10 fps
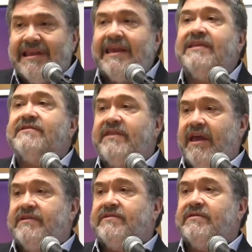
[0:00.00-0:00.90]
leads
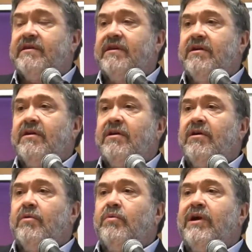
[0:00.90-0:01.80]
this
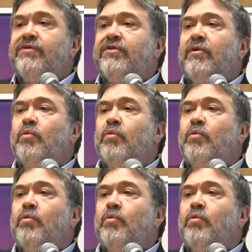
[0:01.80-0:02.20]
with